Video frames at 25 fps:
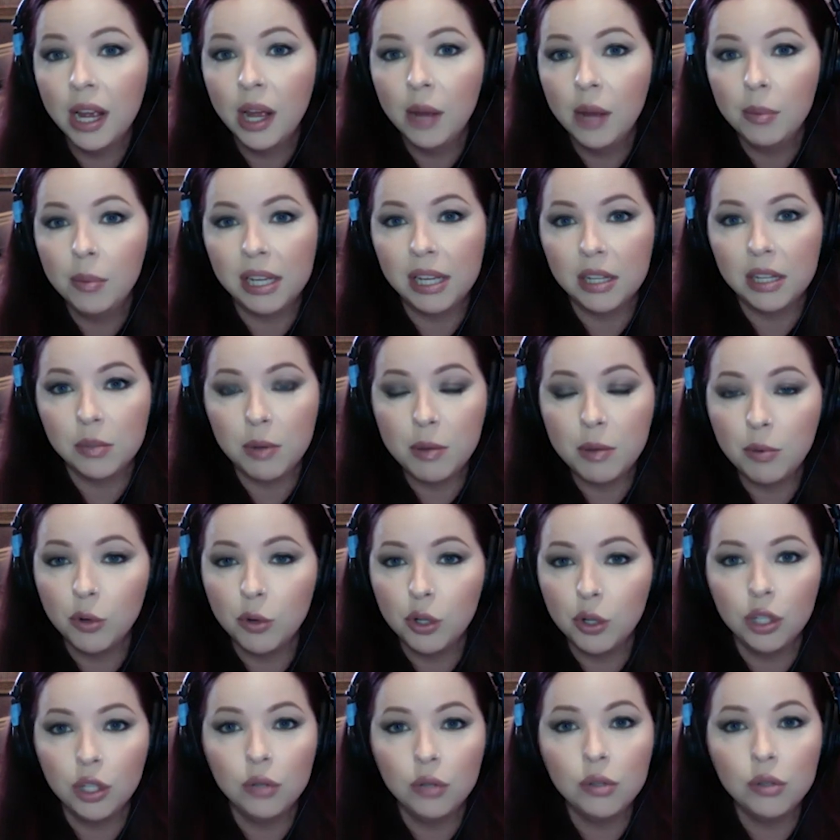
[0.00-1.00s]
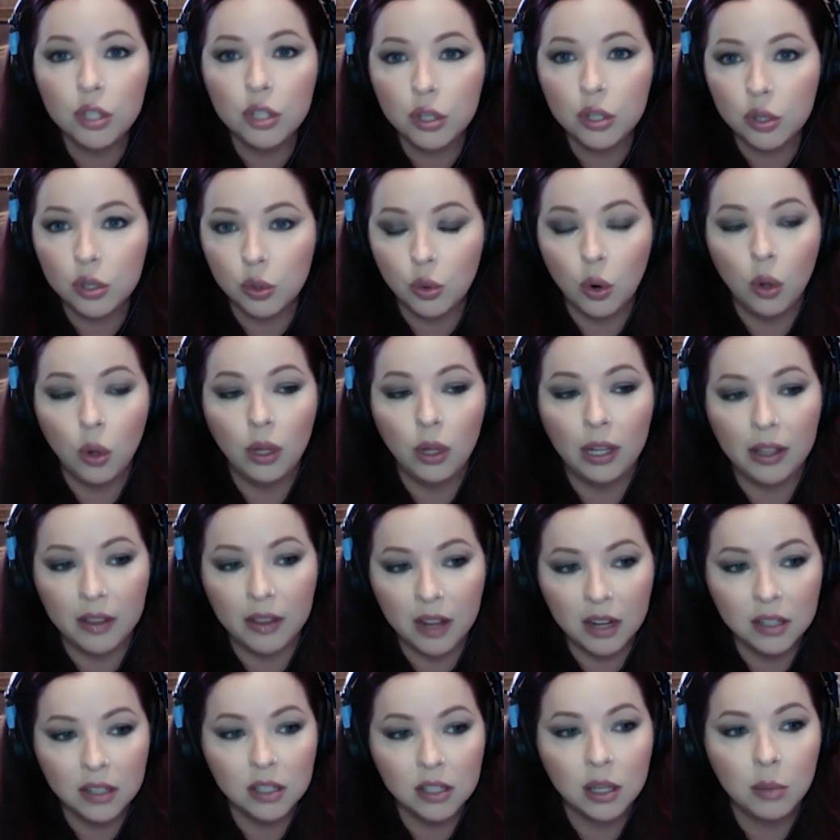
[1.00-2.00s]
because people are used to scrolling and
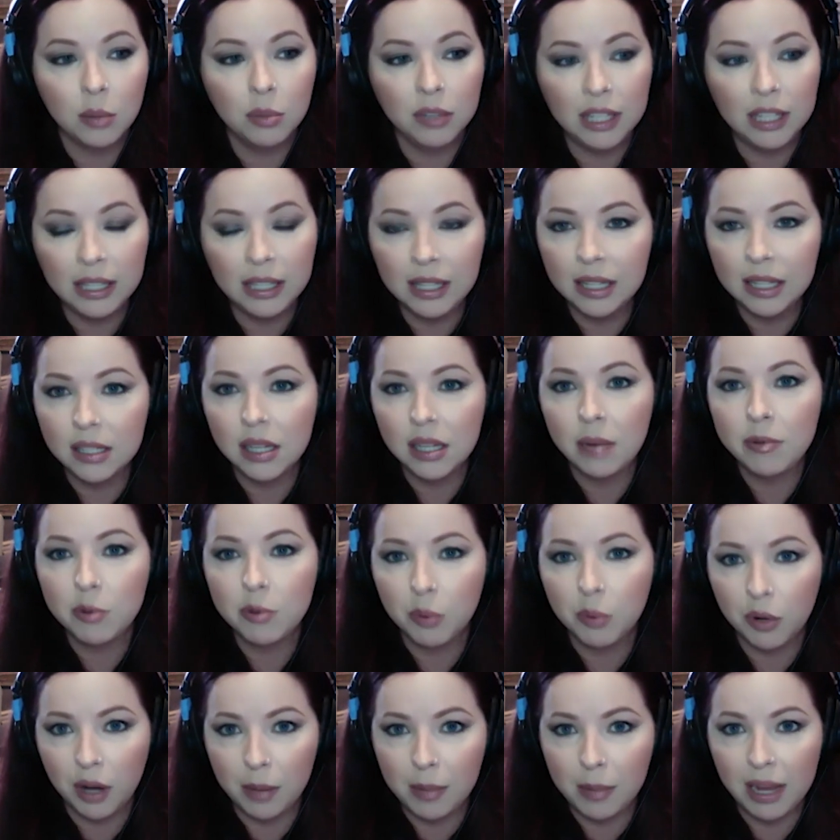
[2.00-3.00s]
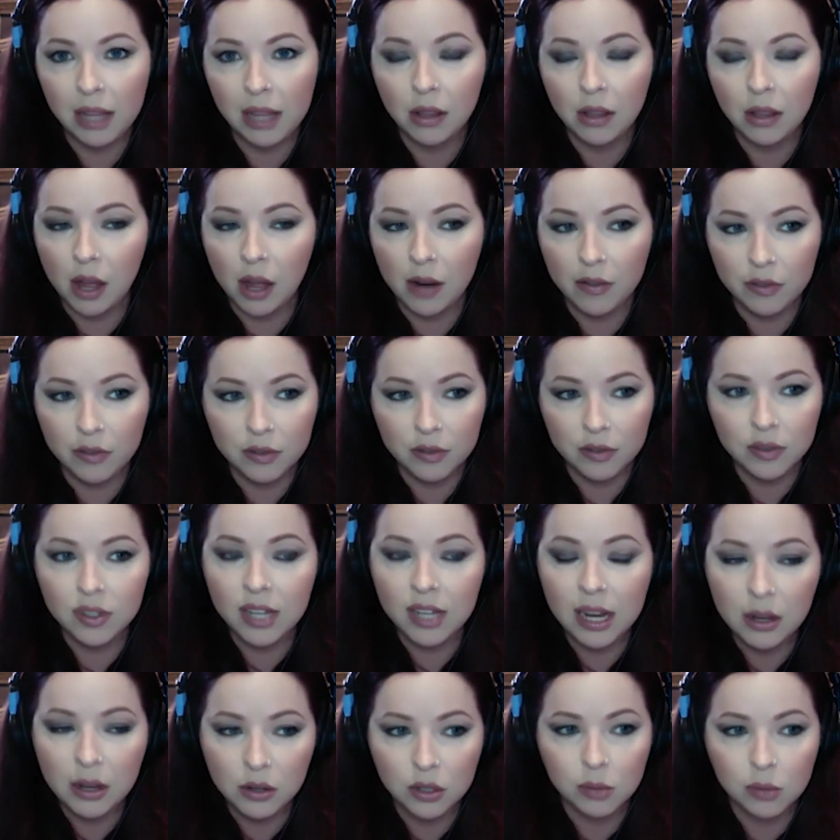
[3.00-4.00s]
that's completely acceptable. And I make a lot of
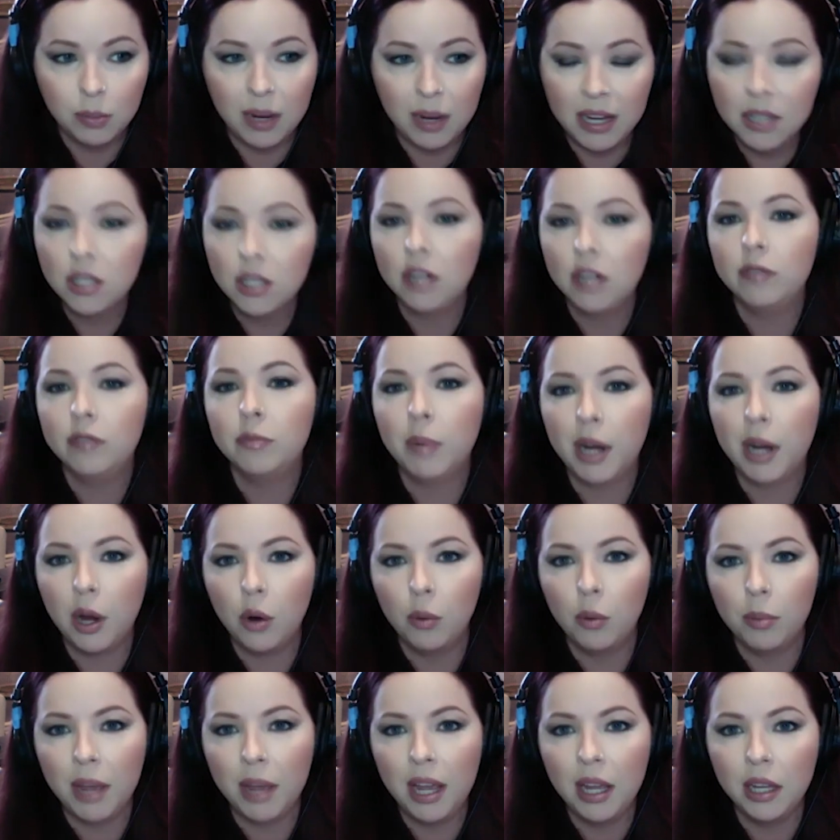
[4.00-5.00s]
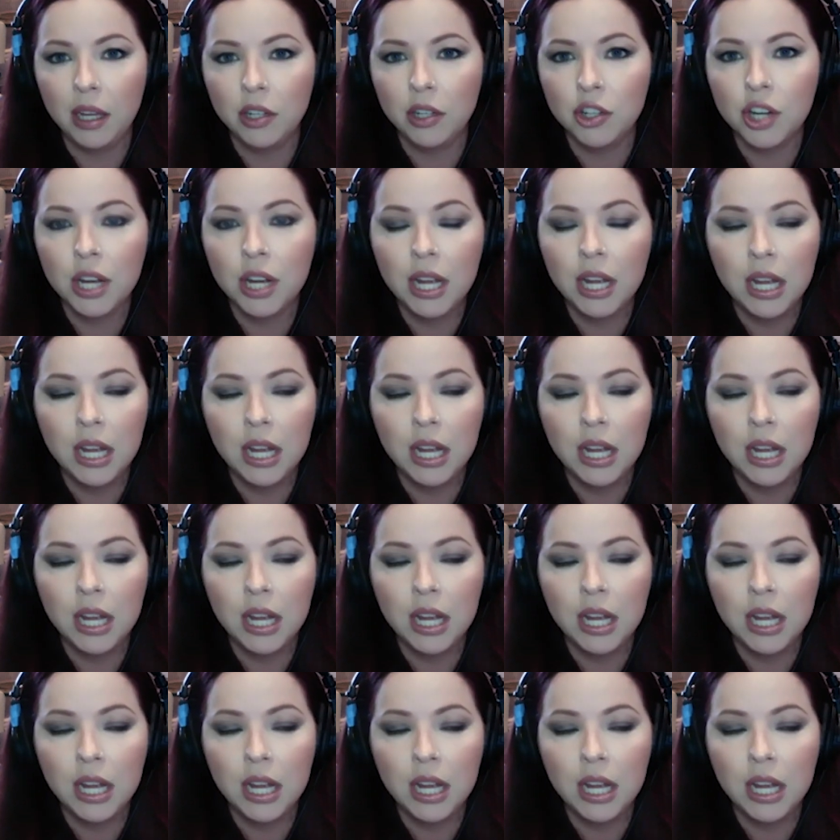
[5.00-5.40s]
sales based off my homepage.